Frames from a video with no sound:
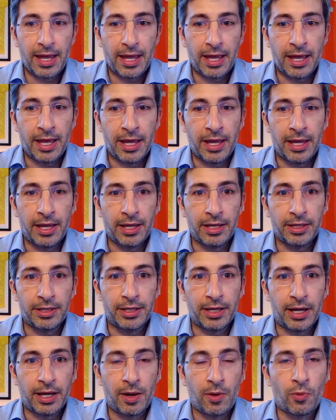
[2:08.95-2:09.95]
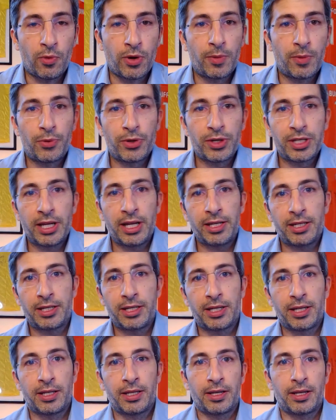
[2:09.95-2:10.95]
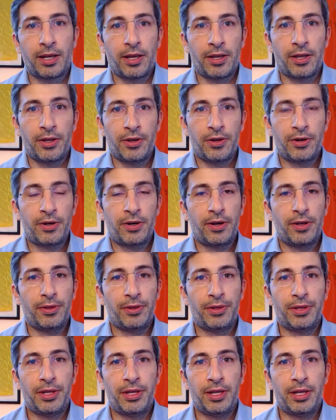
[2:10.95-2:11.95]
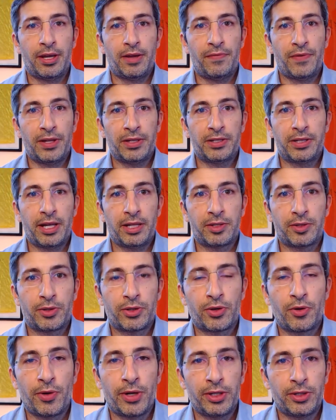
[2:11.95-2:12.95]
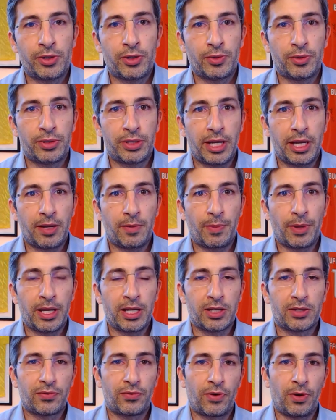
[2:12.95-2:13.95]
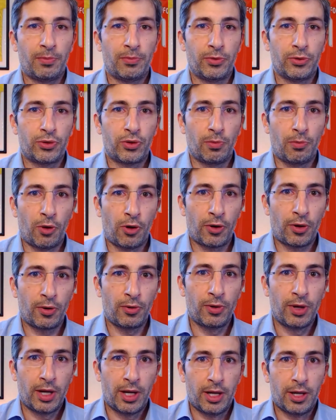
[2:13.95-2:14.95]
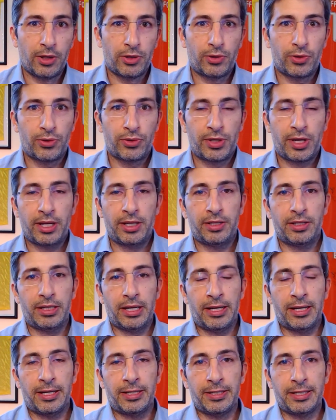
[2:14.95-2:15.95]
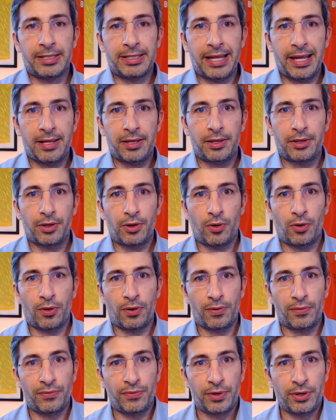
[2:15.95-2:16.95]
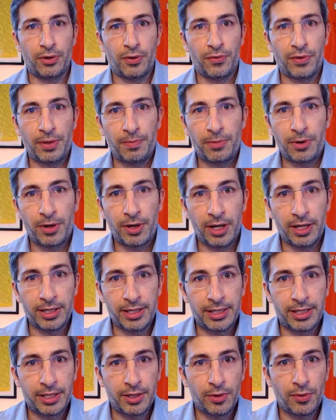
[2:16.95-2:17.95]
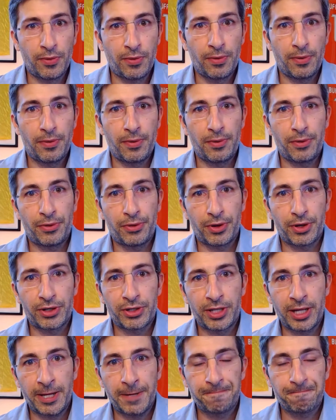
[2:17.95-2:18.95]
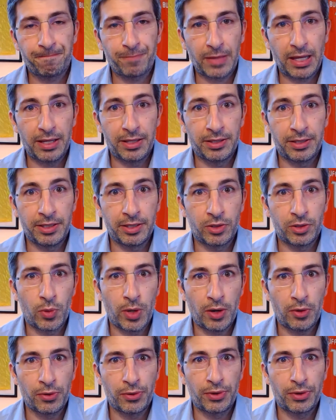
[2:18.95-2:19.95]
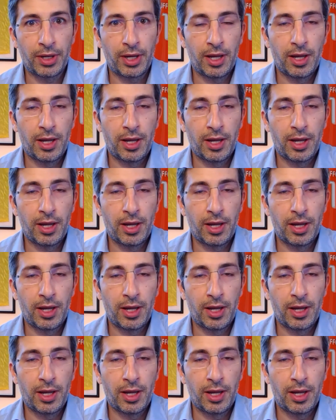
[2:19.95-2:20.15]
And we're presenting here the event that is going to take place from tomorrow, Tuesday, the 10th of November, until Thursday, the 12th,